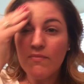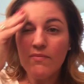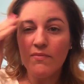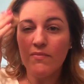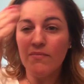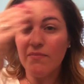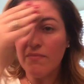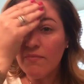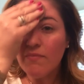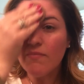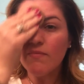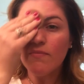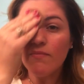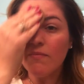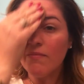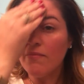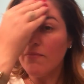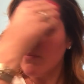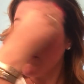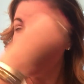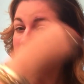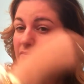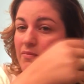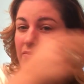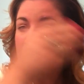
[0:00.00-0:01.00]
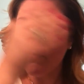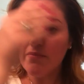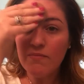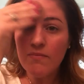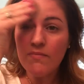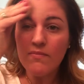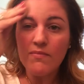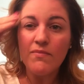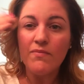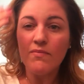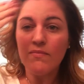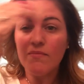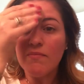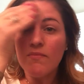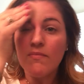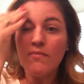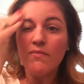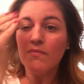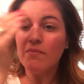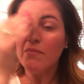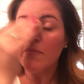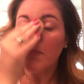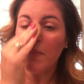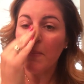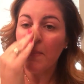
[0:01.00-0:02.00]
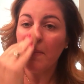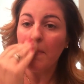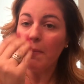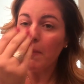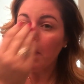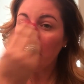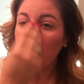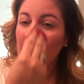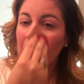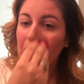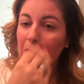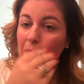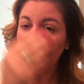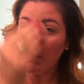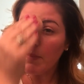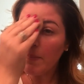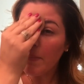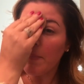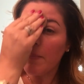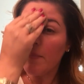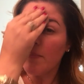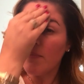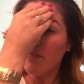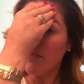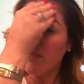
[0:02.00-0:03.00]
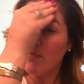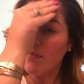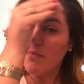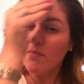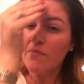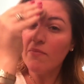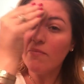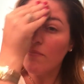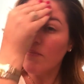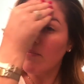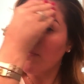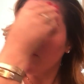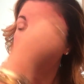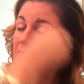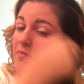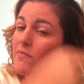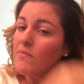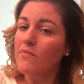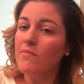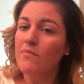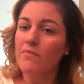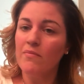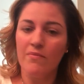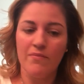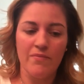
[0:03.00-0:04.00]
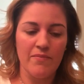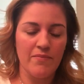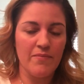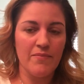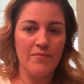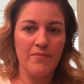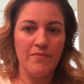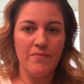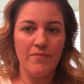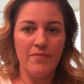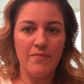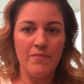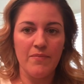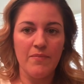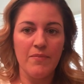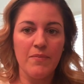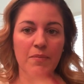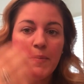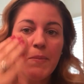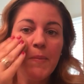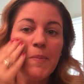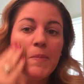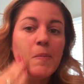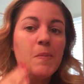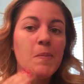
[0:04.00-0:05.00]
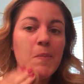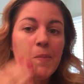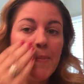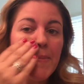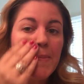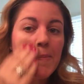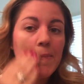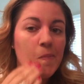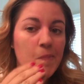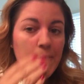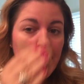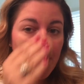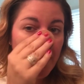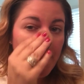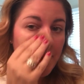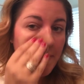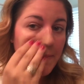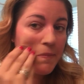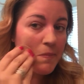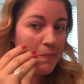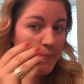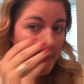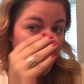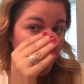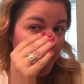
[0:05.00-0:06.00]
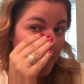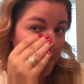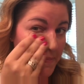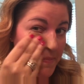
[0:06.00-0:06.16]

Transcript: (no one is talking)